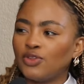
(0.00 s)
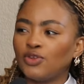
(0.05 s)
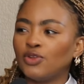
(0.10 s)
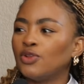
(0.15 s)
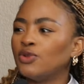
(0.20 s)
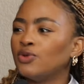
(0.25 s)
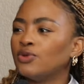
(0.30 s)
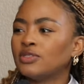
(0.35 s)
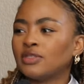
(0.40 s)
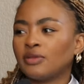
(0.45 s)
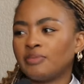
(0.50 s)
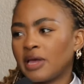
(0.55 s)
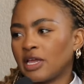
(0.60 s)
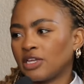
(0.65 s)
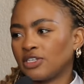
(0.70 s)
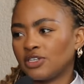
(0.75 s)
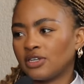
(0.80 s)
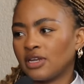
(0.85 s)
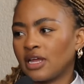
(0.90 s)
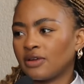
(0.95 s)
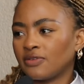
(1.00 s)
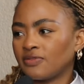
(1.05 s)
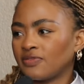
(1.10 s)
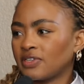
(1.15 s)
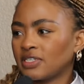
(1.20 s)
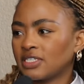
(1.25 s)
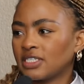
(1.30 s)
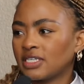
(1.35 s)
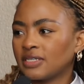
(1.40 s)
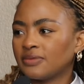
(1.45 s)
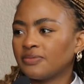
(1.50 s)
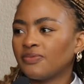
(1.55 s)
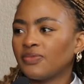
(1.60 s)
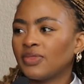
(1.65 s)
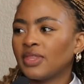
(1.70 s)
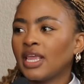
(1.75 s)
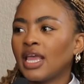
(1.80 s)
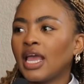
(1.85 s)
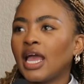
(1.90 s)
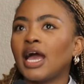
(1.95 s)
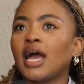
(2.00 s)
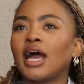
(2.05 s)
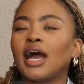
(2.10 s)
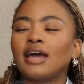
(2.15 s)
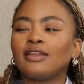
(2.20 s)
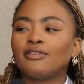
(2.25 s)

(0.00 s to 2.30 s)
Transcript: Right. You lose the passion out of it. Yes, yes.